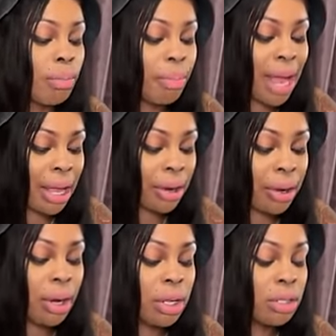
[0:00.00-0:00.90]

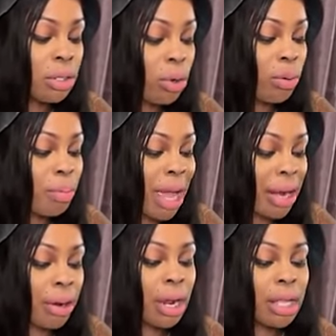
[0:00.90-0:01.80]
better, do
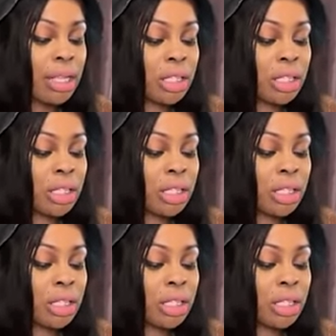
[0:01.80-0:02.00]
better.